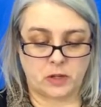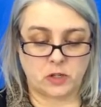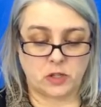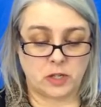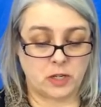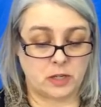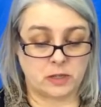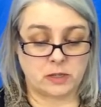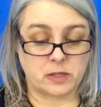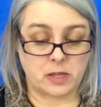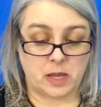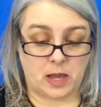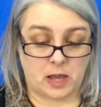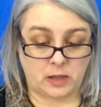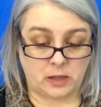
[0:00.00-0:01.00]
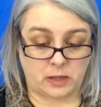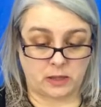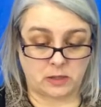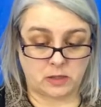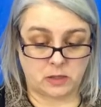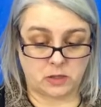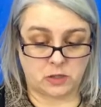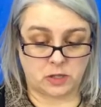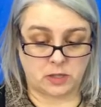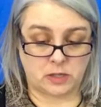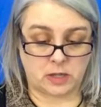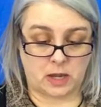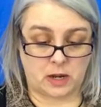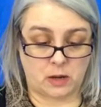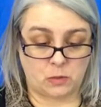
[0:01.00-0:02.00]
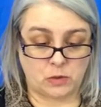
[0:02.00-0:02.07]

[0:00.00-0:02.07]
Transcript: "She is the eldest," she said.